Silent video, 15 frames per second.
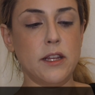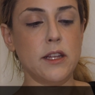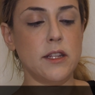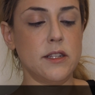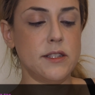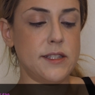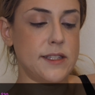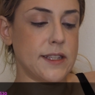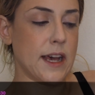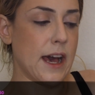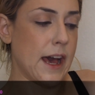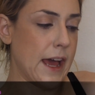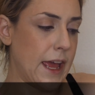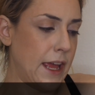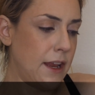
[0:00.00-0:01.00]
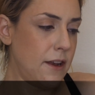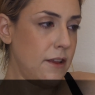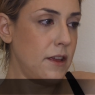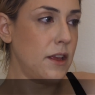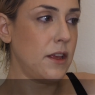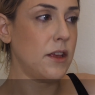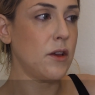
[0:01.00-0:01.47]
Inside
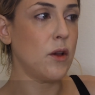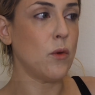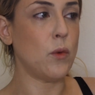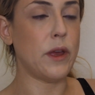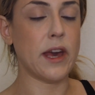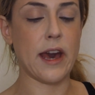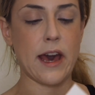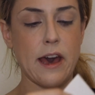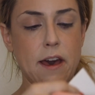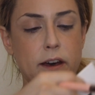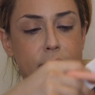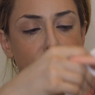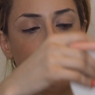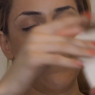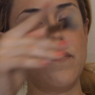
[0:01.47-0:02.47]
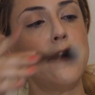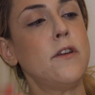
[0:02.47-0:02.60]
we have